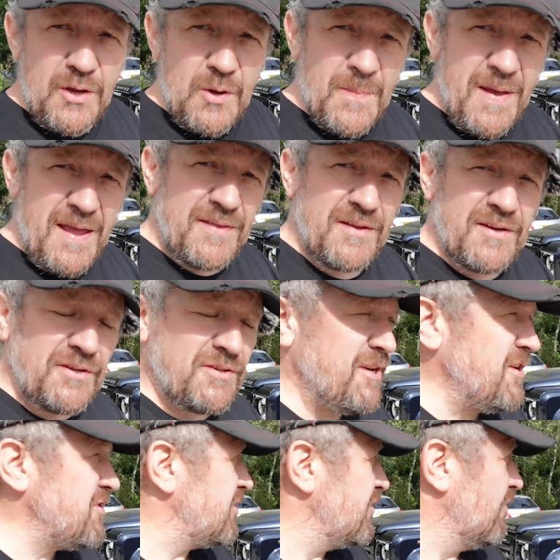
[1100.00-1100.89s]
you make the
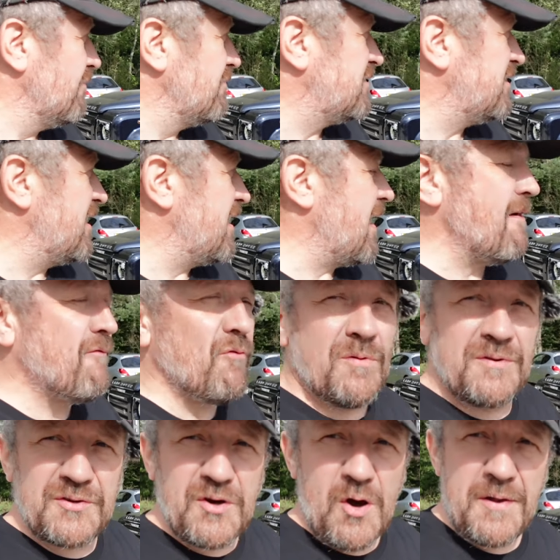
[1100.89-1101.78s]
decision, obviously,
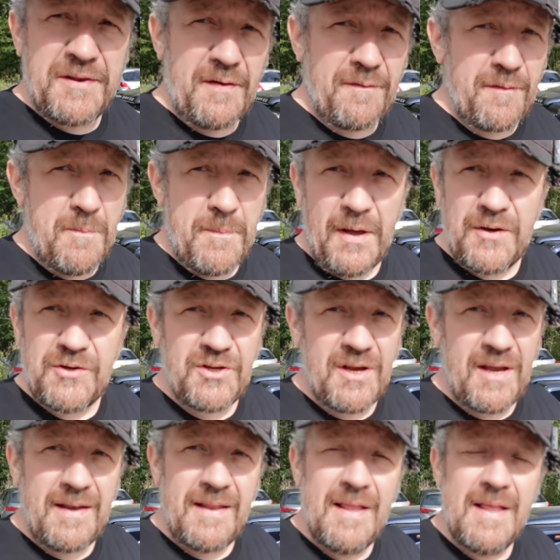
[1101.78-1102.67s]
everyone's got a different
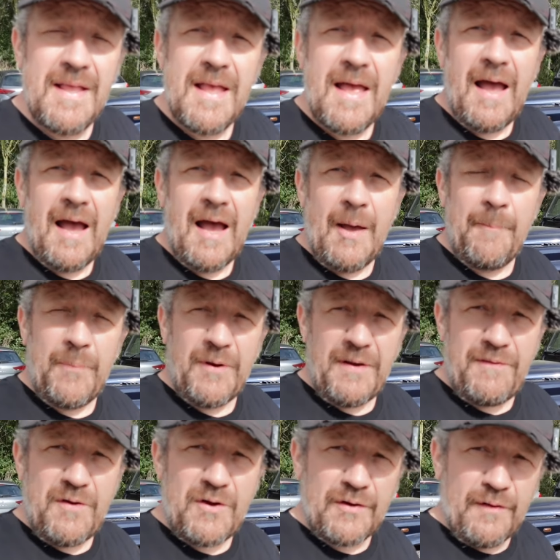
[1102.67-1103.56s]
budget, um,
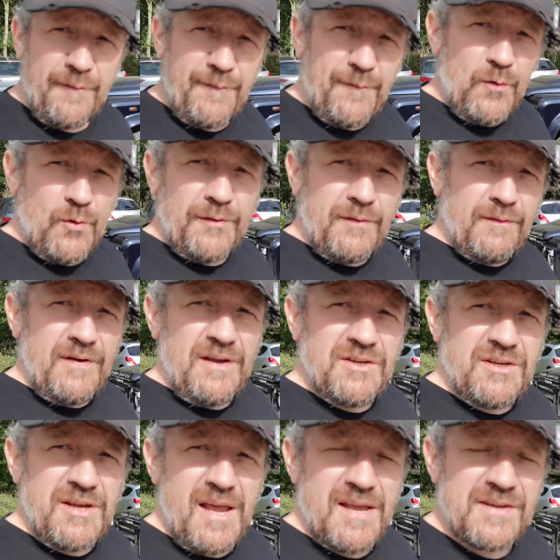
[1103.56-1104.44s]
but if you can afford the
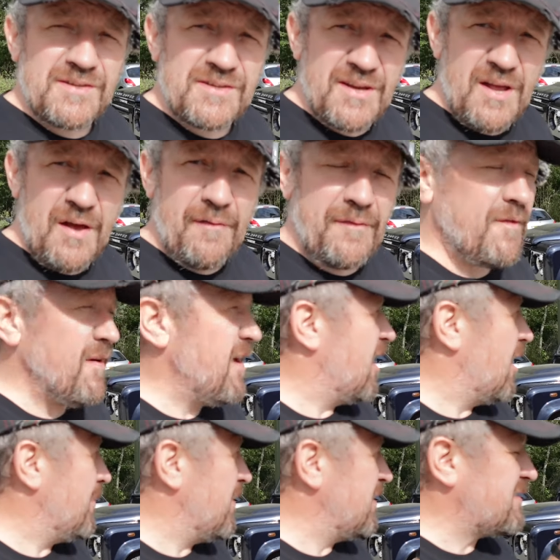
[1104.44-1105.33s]
VGS stuff,
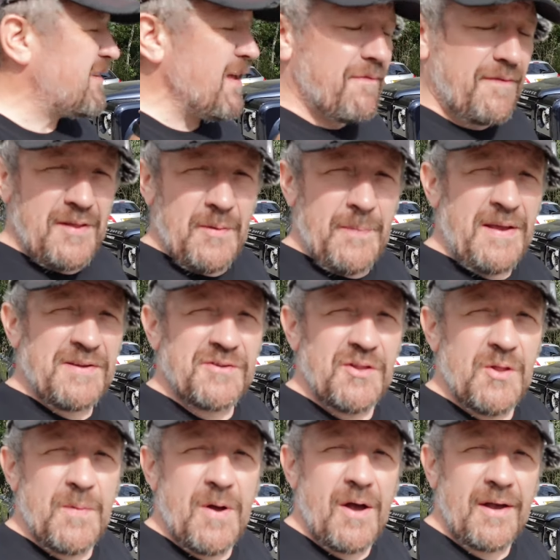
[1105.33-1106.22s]
um, it's definitely the
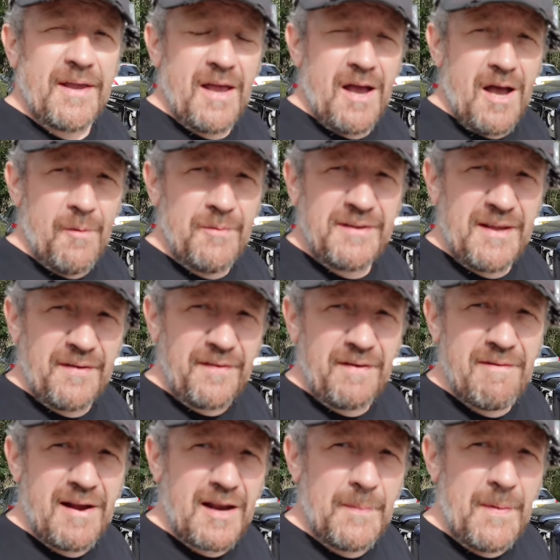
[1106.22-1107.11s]
best on the market. I would
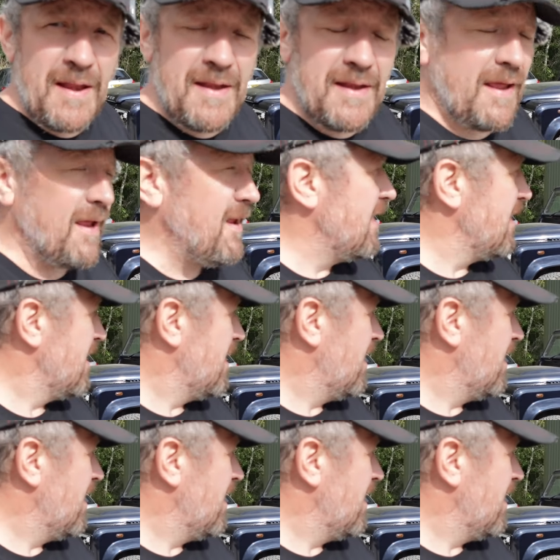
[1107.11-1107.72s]
definitely recommend it.